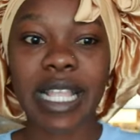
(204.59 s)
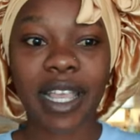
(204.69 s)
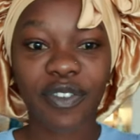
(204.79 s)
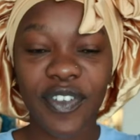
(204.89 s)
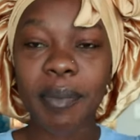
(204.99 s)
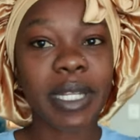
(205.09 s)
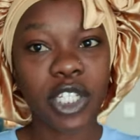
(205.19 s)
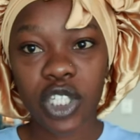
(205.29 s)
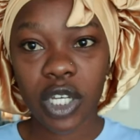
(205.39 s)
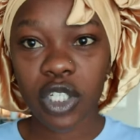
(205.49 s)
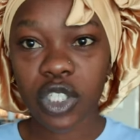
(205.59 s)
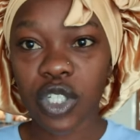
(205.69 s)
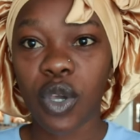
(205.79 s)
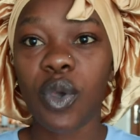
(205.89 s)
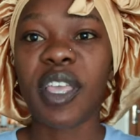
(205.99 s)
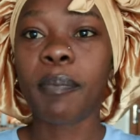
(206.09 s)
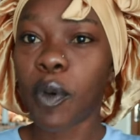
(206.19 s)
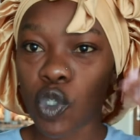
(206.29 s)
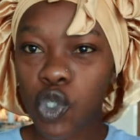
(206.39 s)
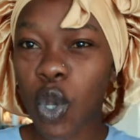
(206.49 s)
like a family church, you know,
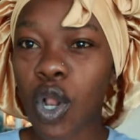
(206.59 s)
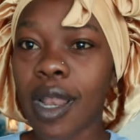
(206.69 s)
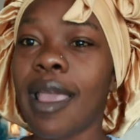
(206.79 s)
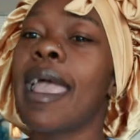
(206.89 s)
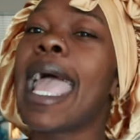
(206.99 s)
Apostle,